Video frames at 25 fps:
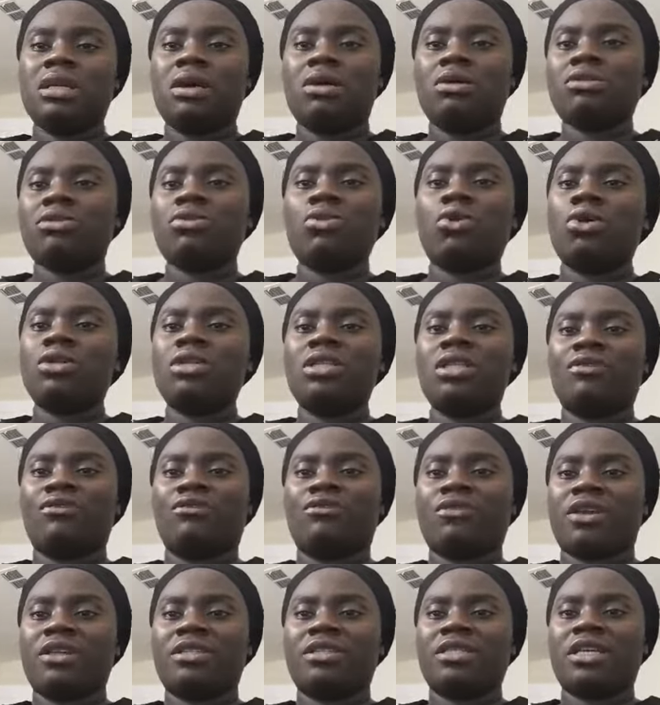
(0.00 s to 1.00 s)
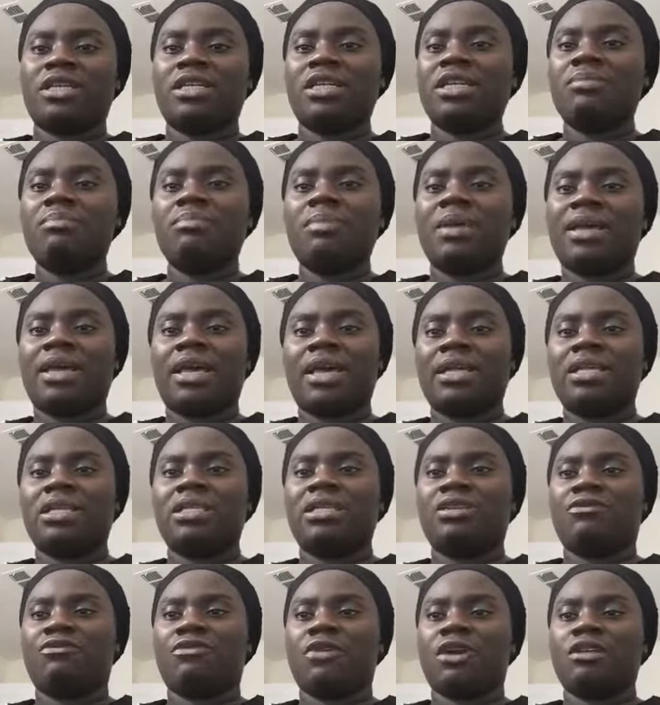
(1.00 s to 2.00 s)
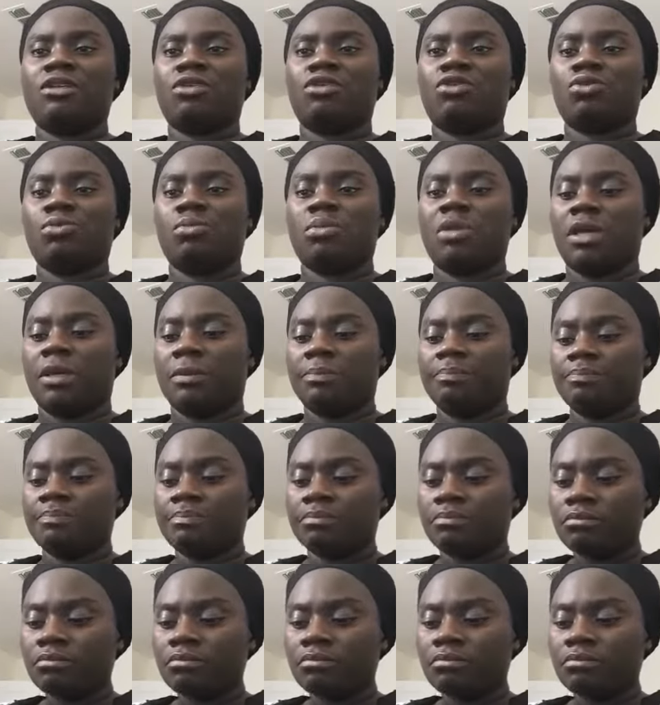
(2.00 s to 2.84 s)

there was no difference. It didn't make any difference to me.